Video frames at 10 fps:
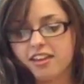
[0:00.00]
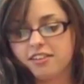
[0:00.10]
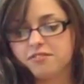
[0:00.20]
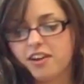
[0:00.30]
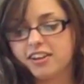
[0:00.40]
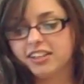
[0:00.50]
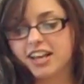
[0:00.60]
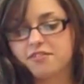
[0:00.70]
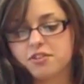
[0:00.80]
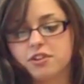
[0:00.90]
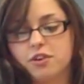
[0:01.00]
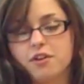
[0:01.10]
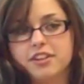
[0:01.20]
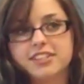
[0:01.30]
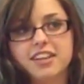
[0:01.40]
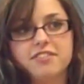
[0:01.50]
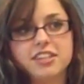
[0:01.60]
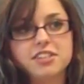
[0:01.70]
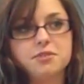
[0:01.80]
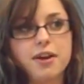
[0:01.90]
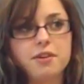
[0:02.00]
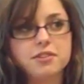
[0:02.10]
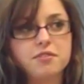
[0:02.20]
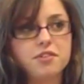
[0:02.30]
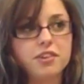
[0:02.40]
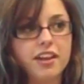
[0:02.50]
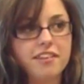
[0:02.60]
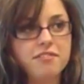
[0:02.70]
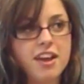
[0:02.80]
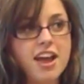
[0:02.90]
And then finally, after the longest 72 hours of your life,